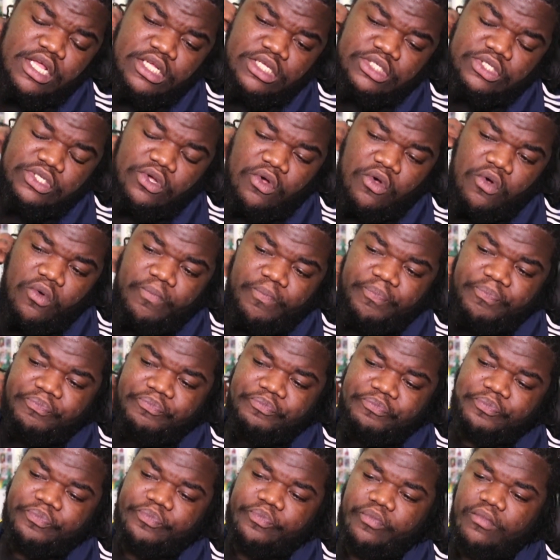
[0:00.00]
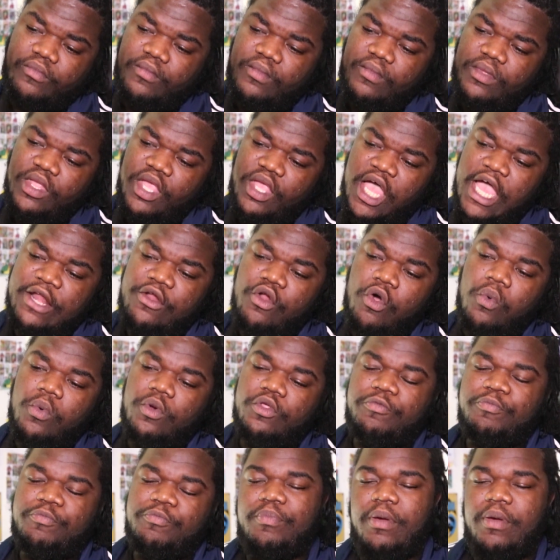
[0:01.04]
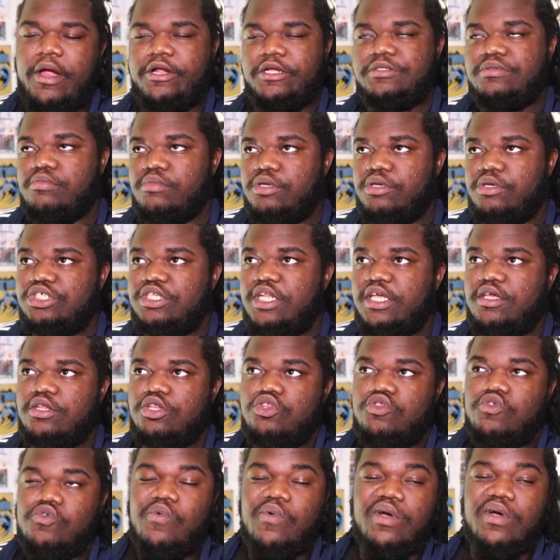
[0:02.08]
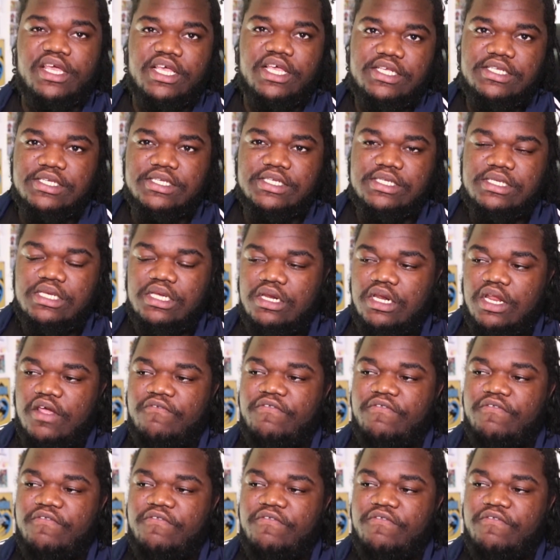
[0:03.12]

So I know with parents' permission they can do a kissing scene